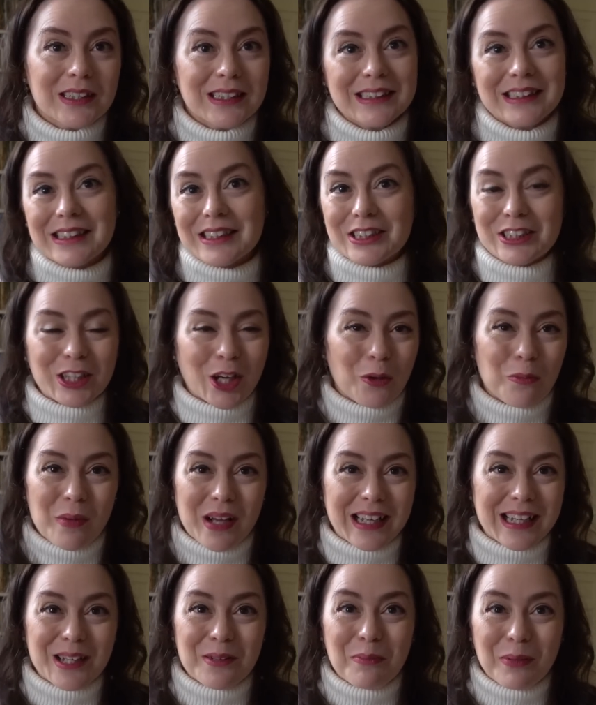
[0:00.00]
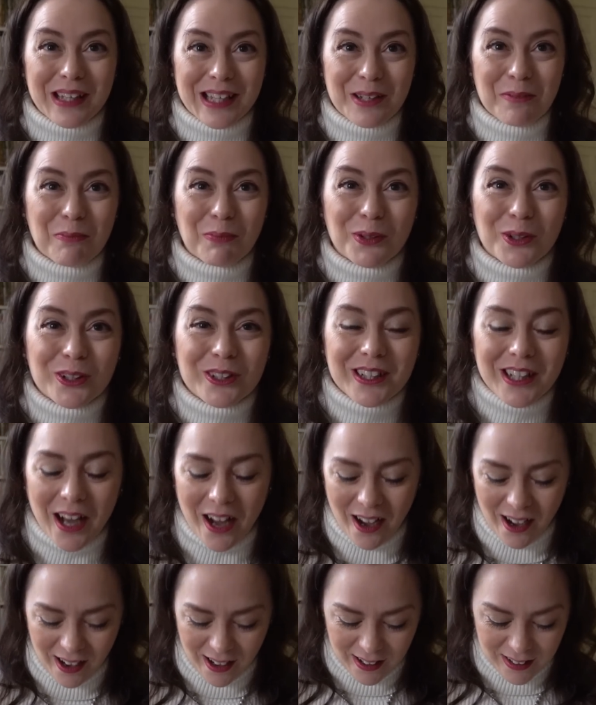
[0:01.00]
as so many people
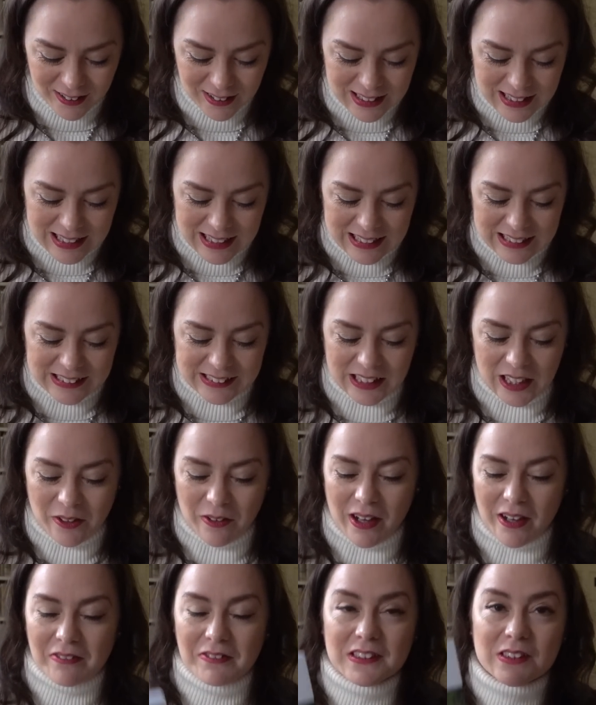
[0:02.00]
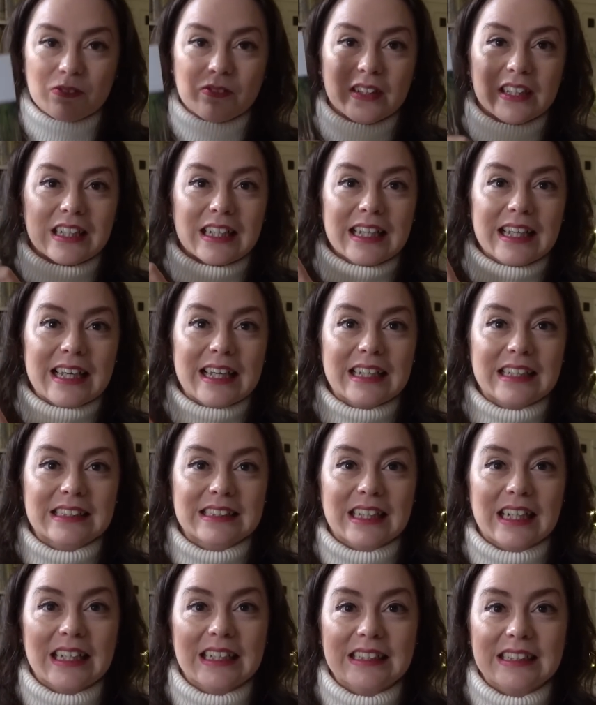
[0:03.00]
are, so I was really
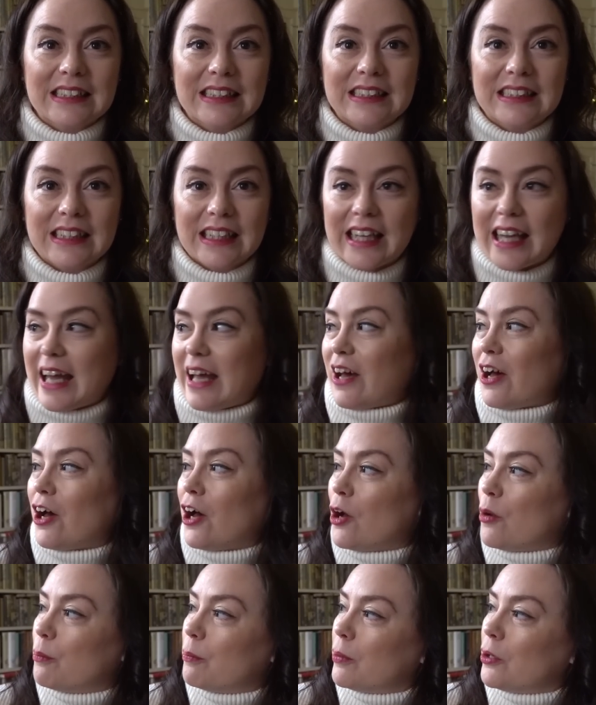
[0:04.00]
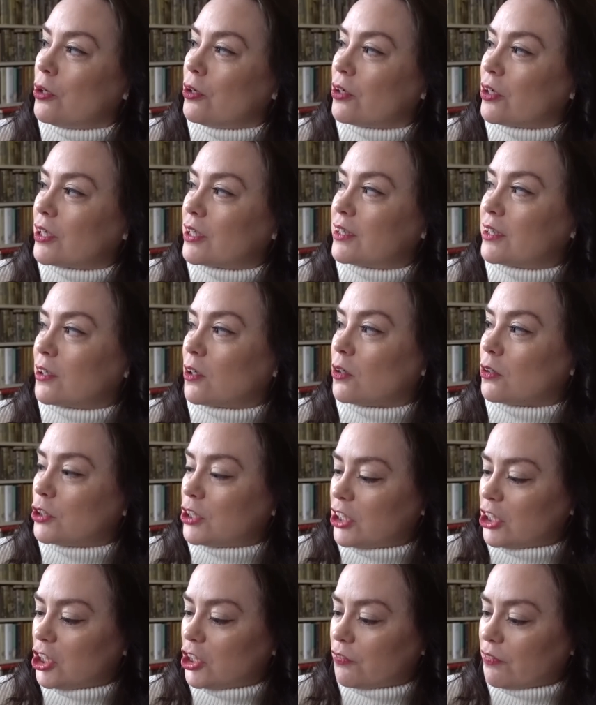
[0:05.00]
excited to get her book, The
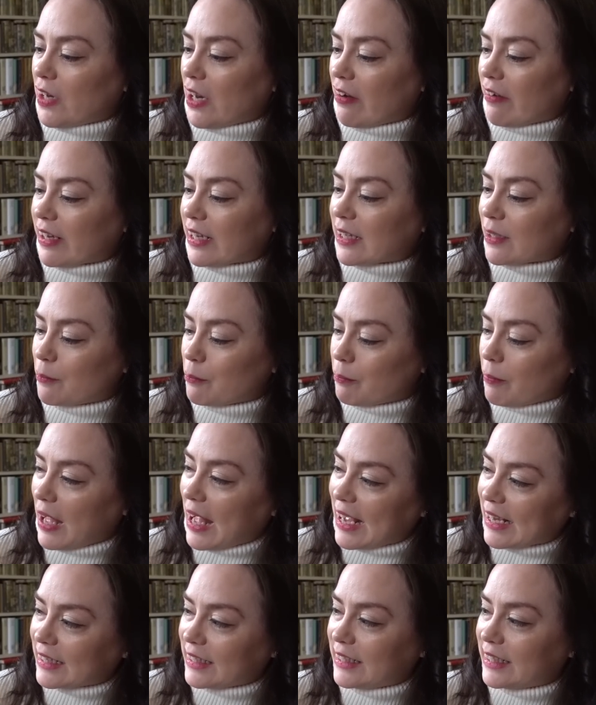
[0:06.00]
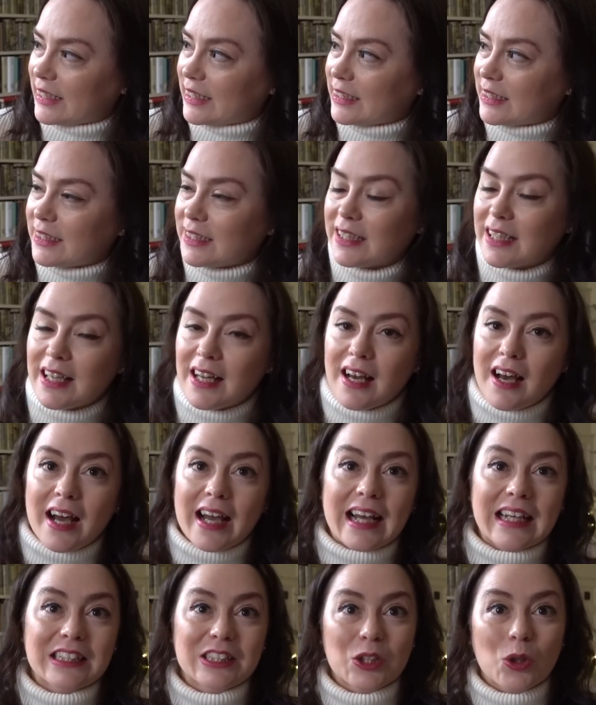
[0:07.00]
Cottage Fairy Companion.
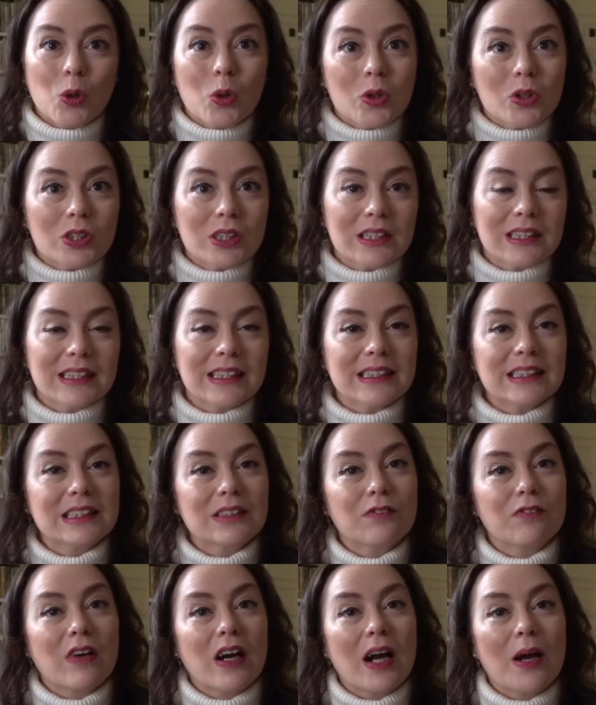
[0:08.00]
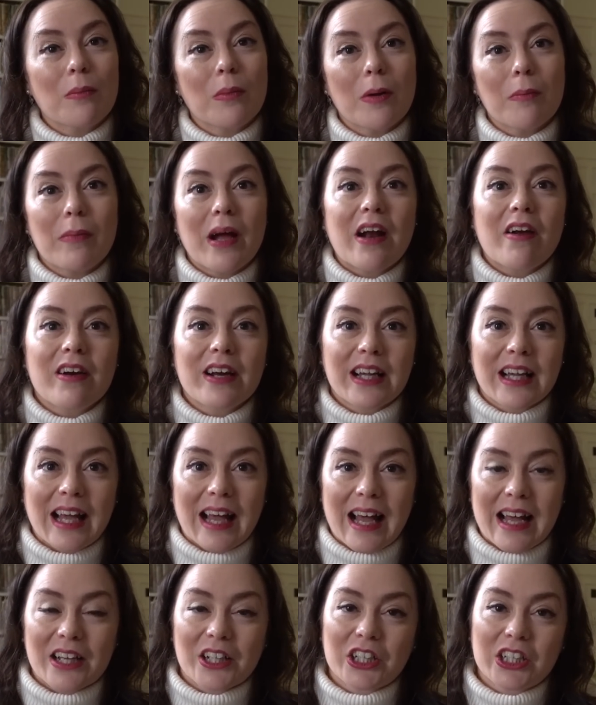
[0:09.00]
I had to order this from America,
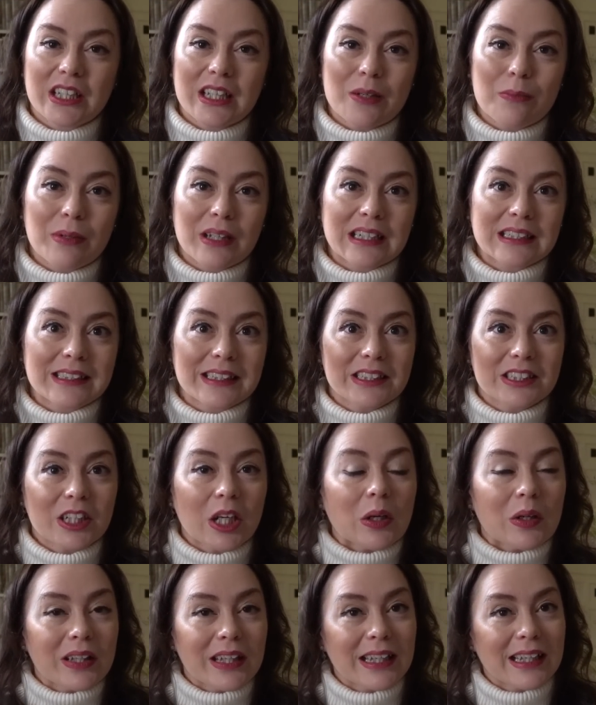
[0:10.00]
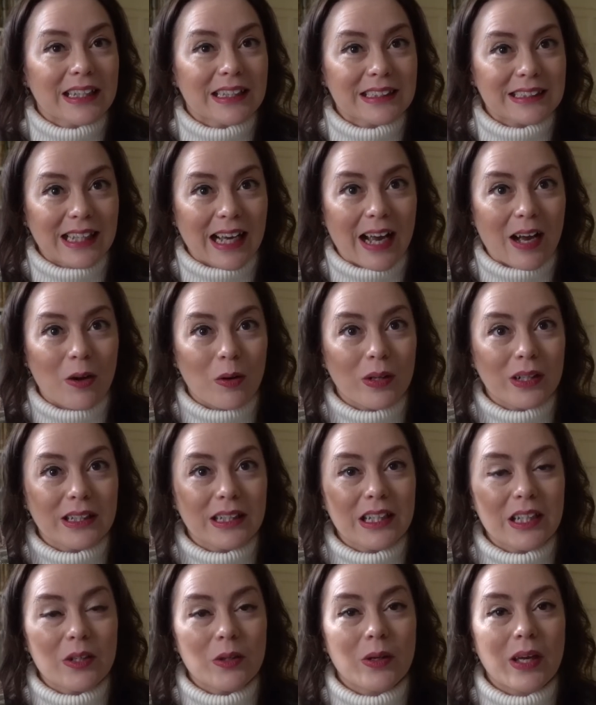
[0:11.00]
actually, because I don't think it's out in
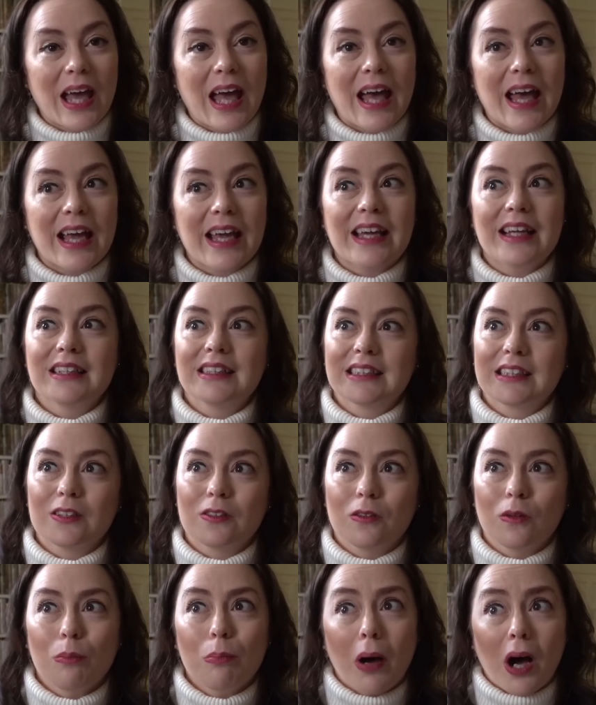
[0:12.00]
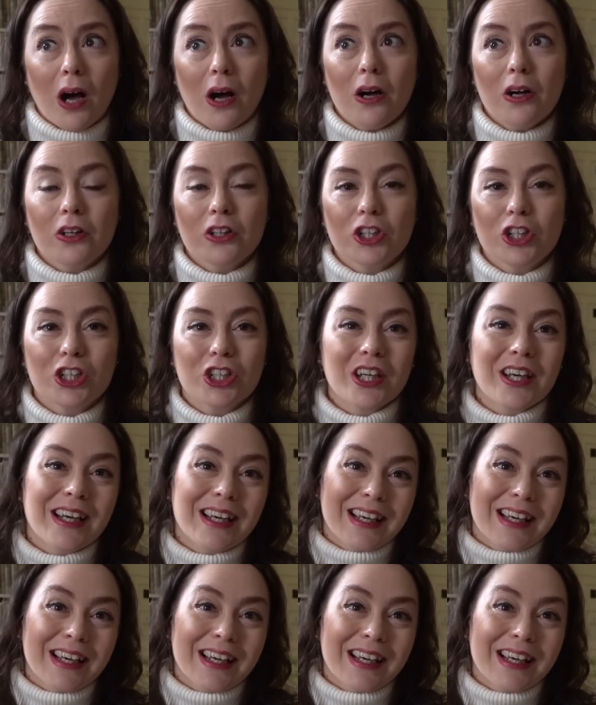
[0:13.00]
the UK until March,